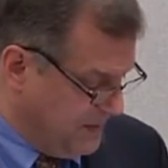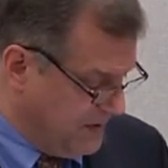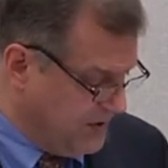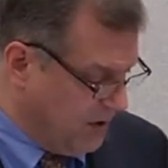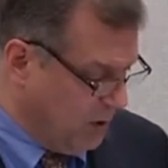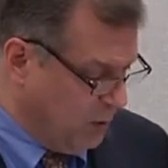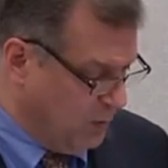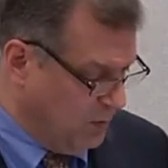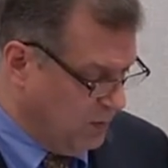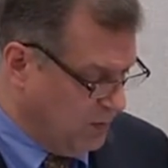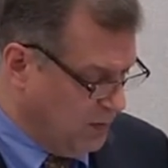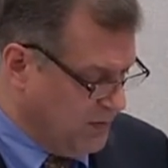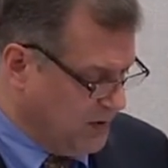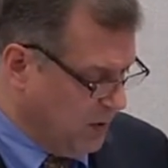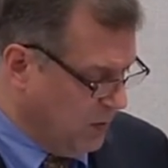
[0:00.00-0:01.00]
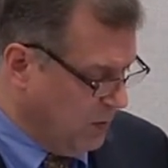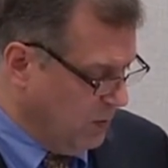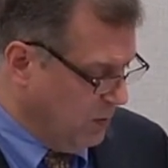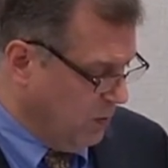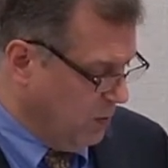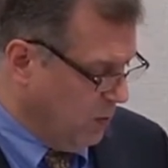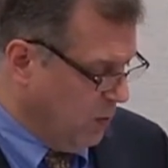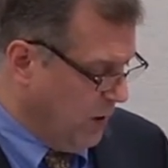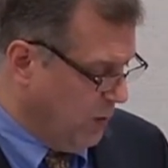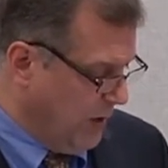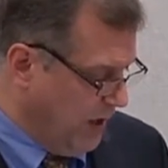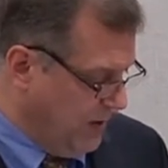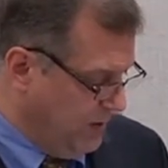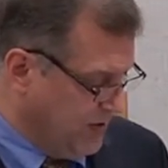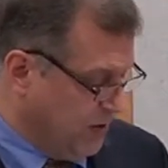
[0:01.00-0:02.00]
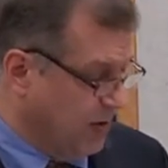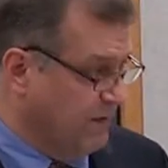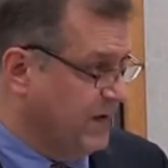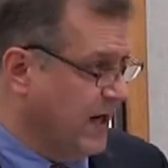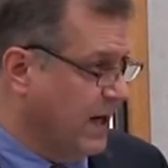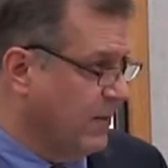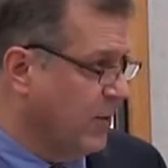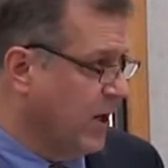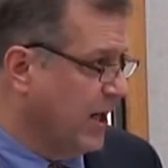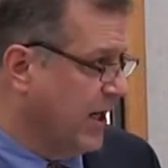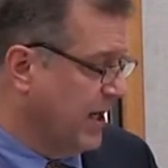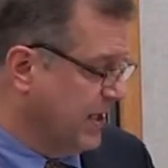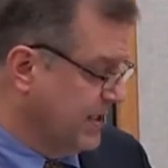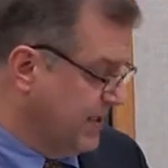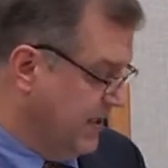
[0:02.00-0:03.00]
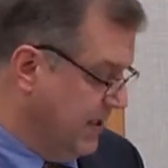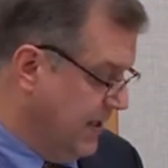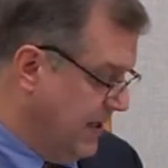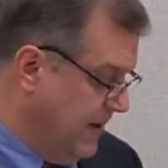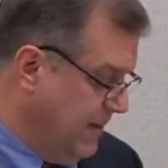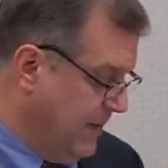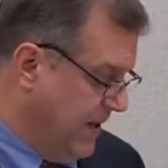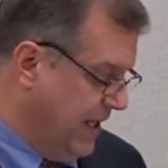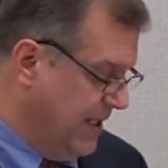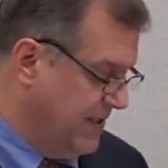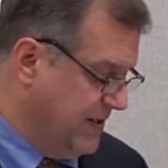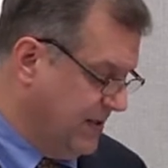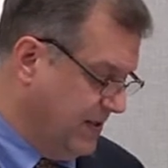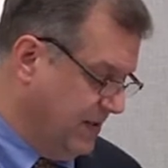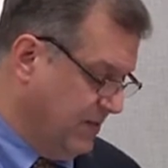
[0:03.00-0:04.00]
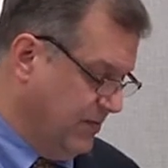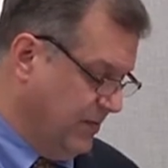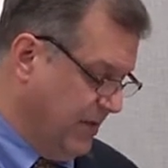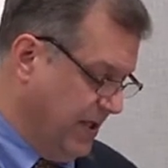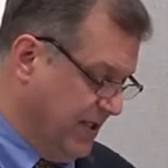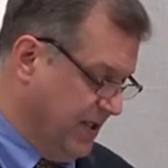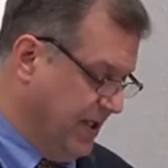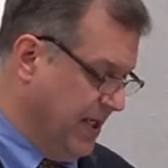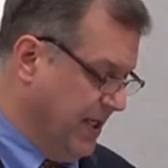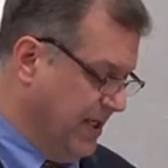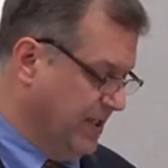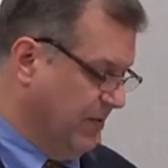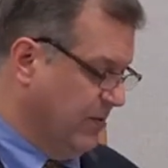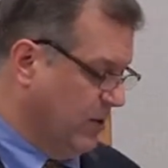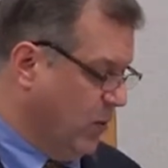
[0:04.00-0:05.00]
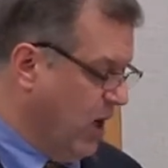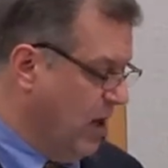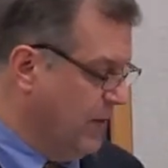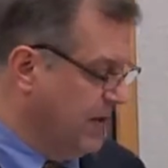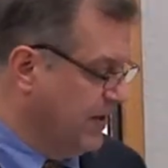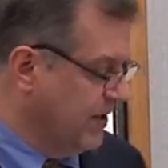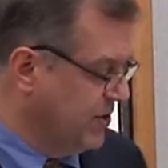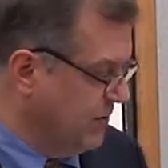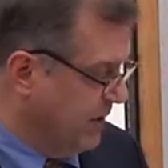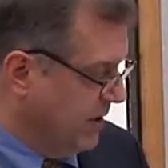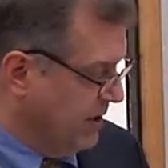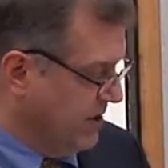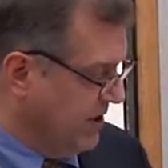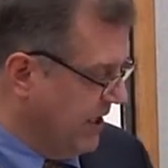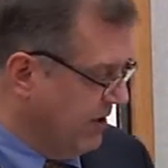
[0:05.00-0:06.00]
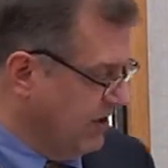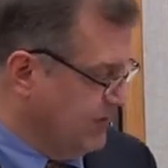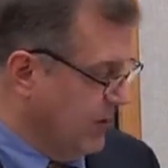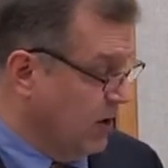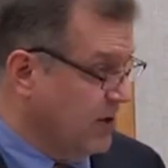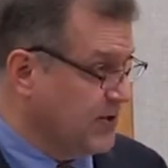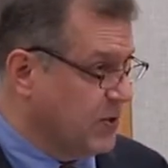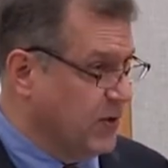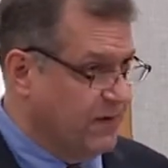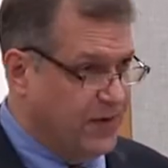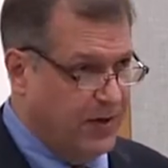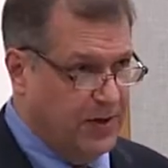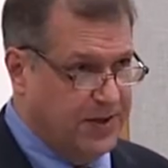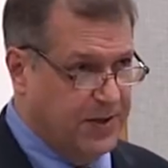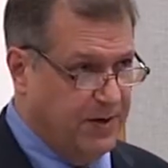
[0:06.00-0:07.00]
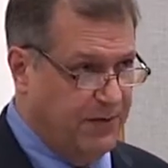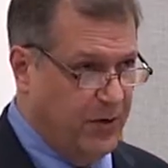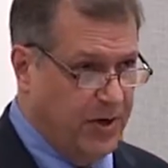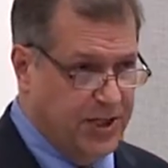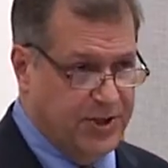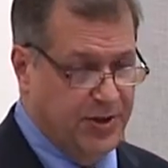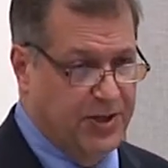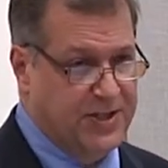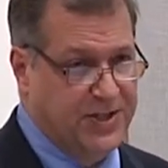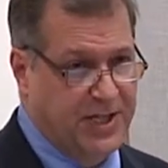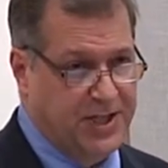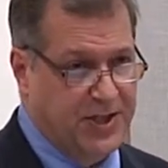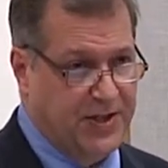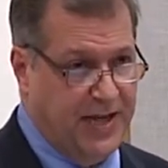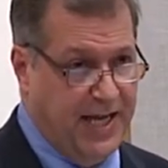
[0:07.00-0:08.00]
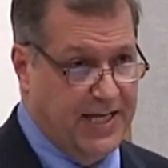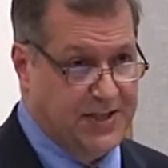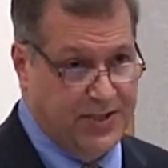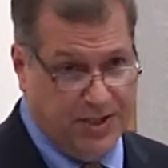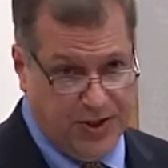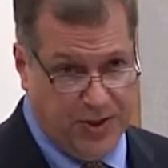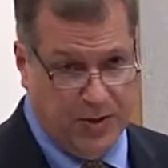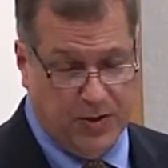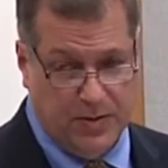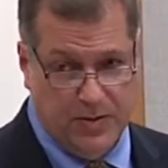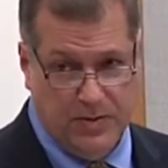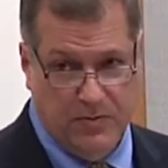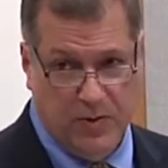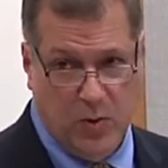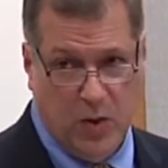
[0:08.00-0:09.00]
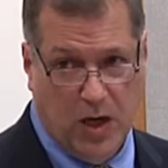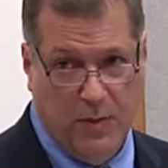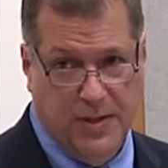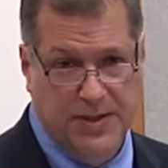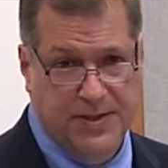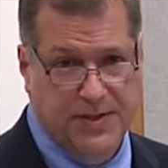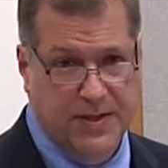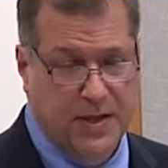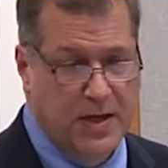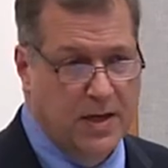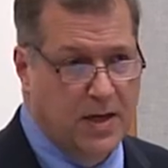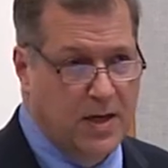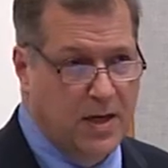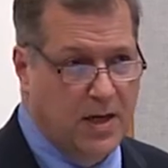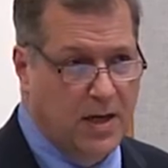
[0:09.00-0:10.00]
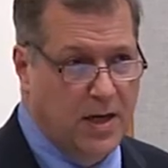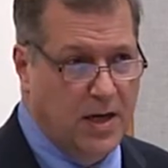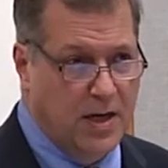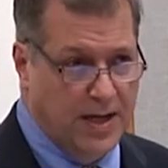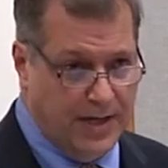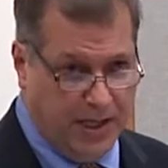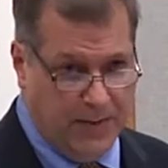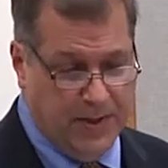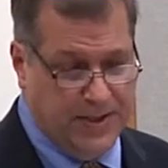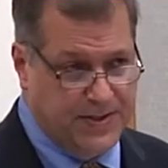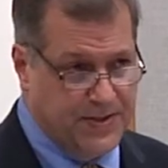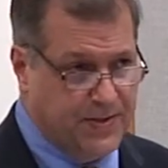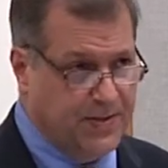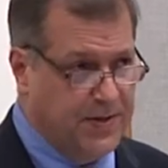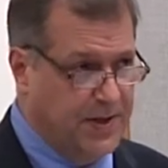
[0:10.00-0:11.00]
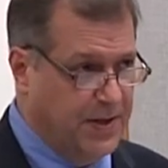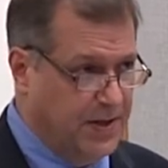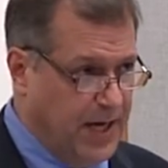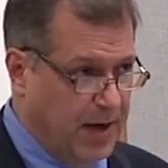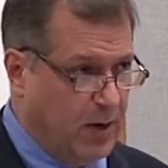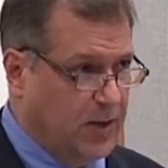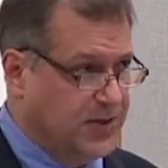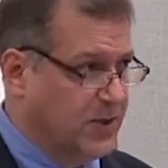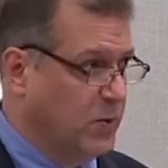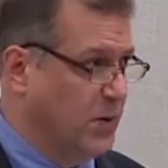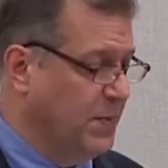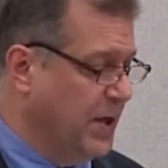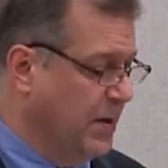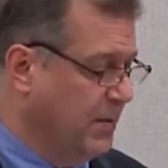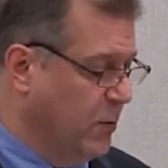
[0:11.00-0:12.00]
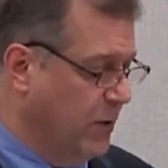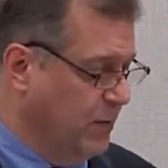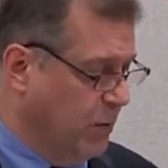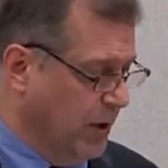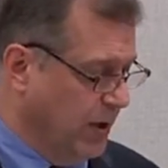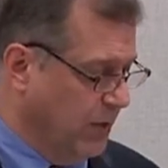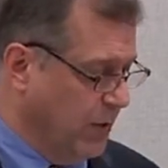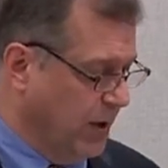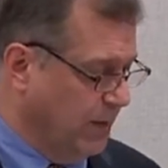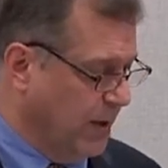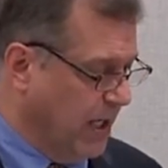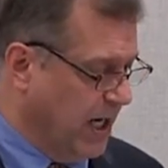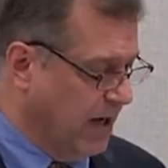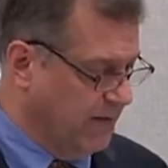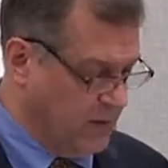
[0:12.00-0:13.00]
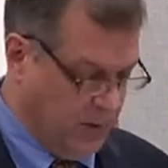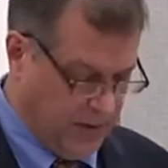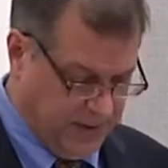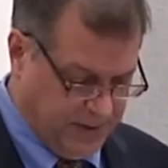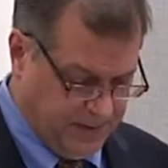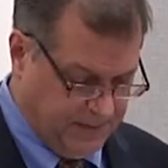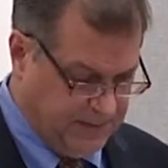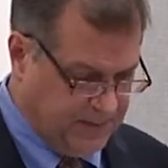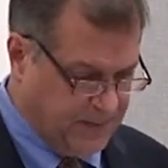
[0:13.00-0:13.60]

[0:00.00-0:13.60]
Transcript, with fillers: so, so when we certify a product, it's it's a, it's a requirement for GBR standards, but also if there is if you're in a jurisdiction that has additional requirements uh, and limits, then that also would, be, would, would apply, of course.